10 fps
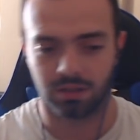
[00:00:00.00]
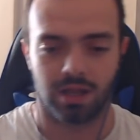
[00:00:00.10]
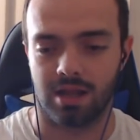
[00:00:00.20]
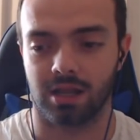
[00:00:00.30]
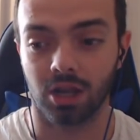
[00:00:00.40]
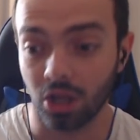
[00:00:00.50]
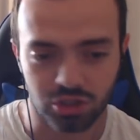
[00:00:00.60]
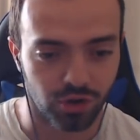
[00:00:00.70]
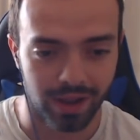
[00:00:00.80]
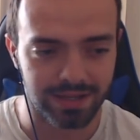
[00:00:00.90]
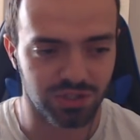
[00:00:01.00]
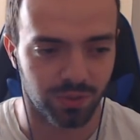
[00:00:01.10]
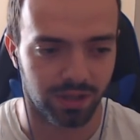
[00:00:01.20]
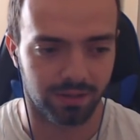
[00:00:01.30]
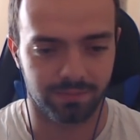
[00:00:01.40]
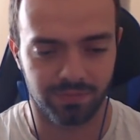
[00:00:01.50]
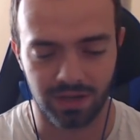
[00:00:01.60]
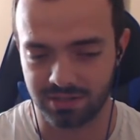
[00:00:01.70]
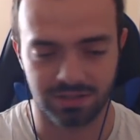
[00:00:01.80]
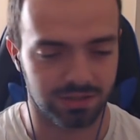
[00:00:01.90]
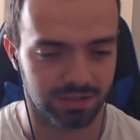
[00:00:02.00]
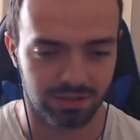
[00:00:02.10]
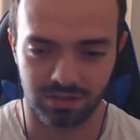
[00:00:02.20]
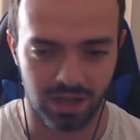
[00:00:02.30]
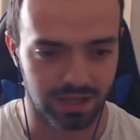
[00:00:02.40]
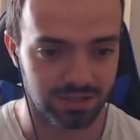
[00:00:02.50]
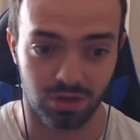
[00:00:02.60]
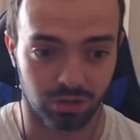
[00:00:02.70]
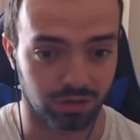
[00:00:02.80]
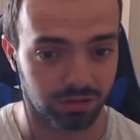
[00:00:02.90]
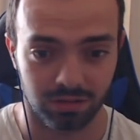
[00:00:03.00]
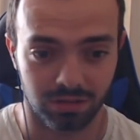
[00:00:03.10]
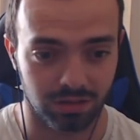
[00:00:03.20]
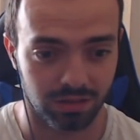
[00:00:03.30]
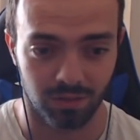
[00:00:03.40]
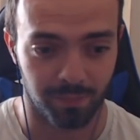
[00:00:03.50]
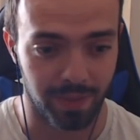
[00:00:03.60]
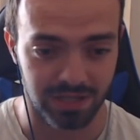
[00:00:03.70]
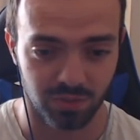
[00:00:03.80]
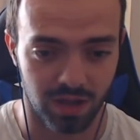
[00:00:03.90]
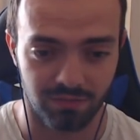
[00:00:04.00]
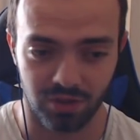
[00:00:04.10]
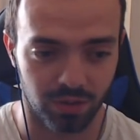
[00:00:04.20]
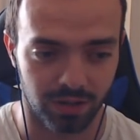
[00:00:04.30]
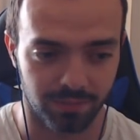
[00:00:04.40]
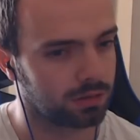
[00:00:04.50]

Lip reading: And they're gonna go straight into it. That's not the best way of doing it.